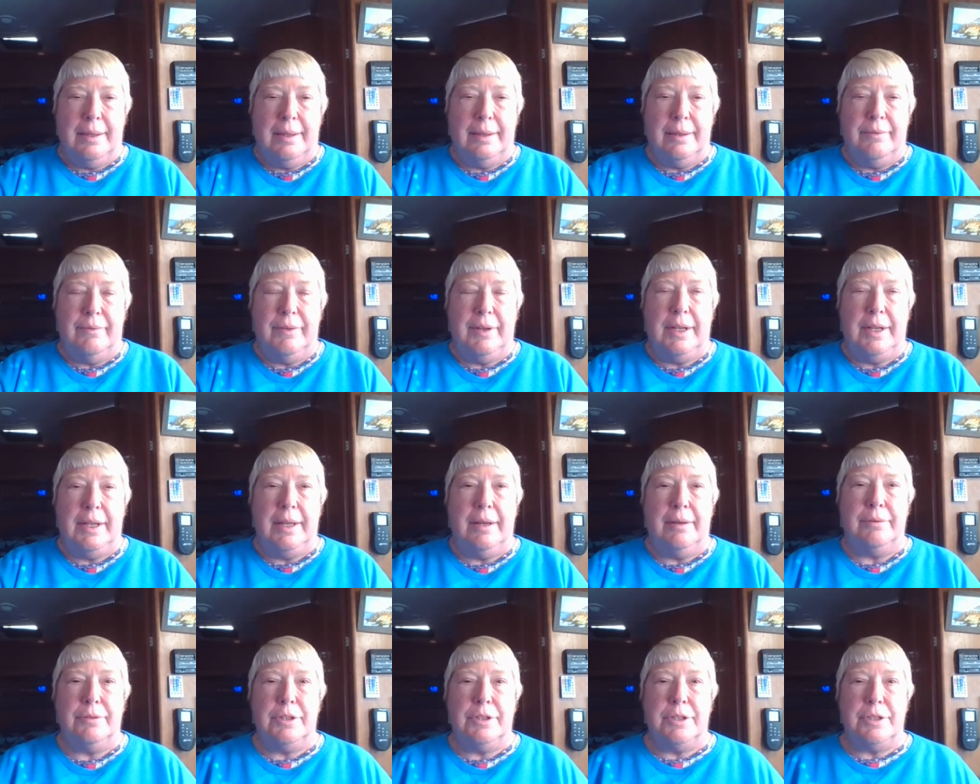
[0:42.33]
The
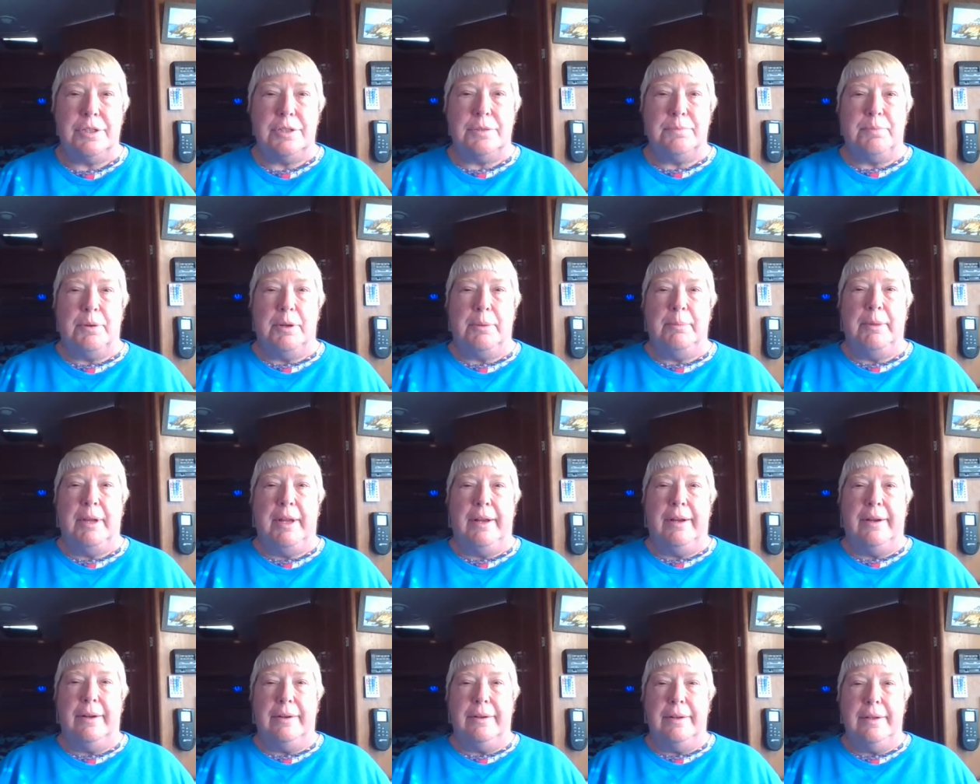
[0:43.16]
video just
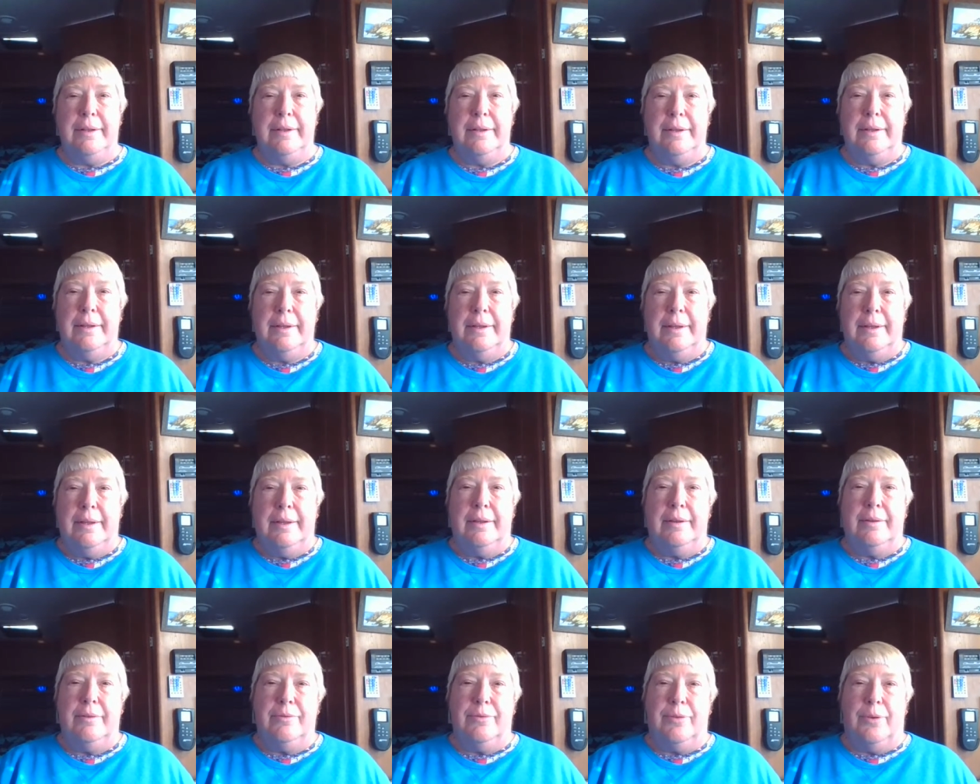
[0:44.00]
premiered
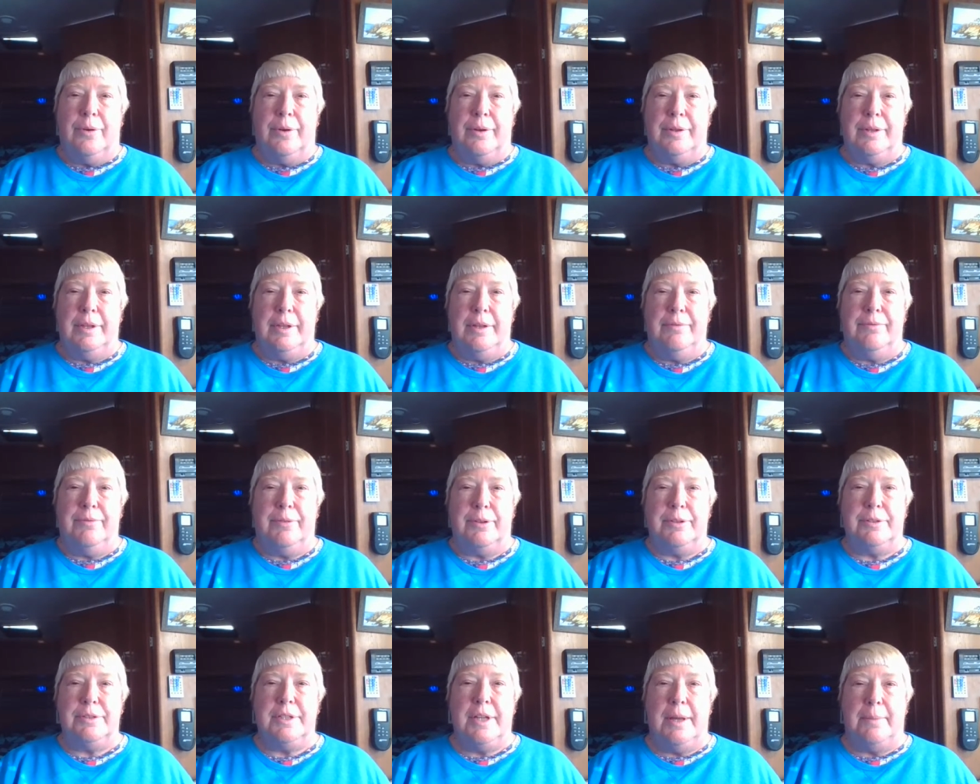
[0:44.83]
for the
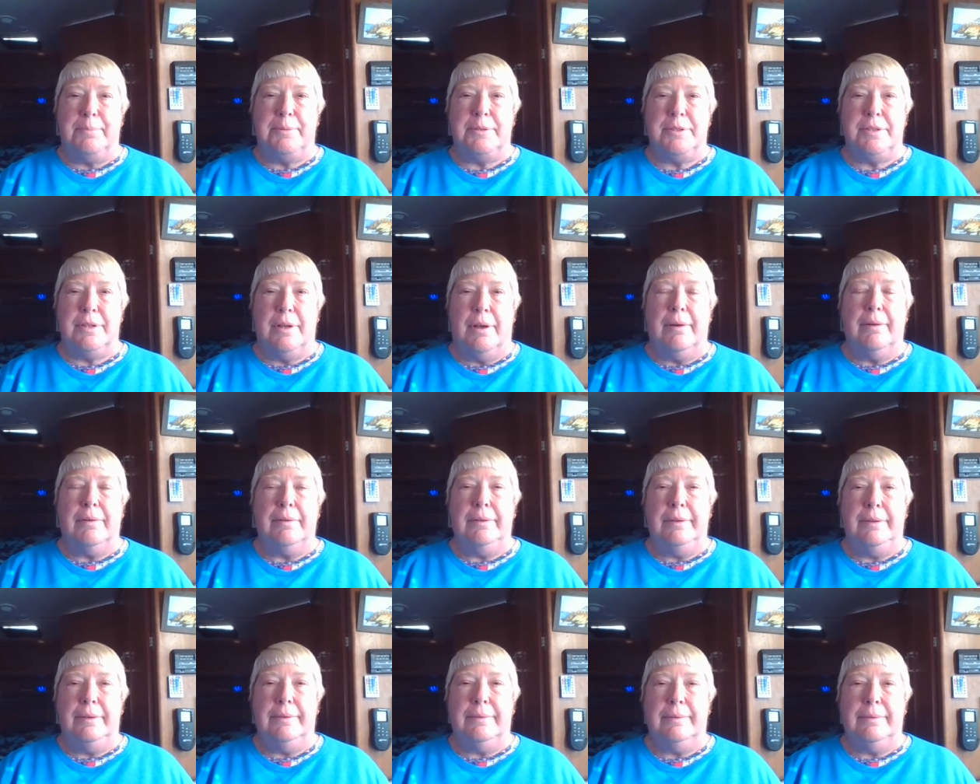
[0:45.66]
first episode,